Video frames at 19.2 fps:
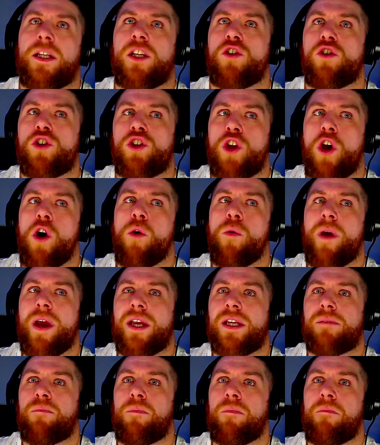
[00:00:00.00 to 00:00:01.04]
just
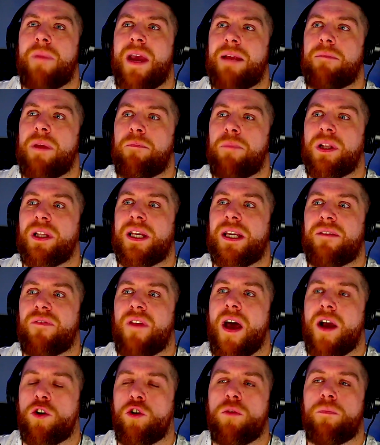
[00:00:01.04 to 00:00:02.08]
always made me believe that
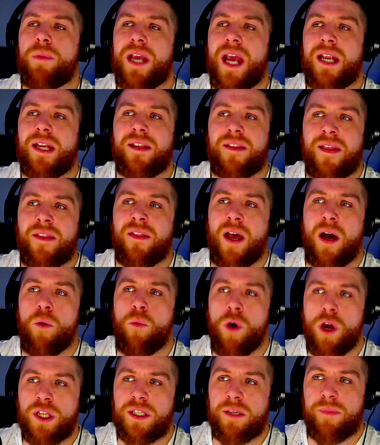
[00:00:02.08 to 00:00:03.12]
I could be anything that I
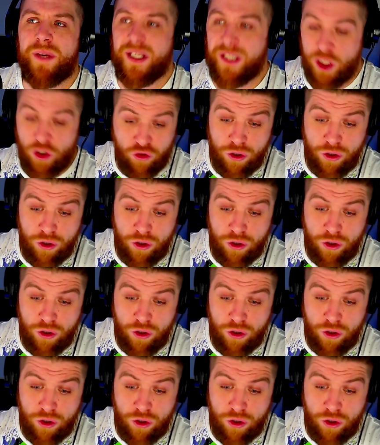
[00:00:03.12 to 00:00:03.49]
wanted to be.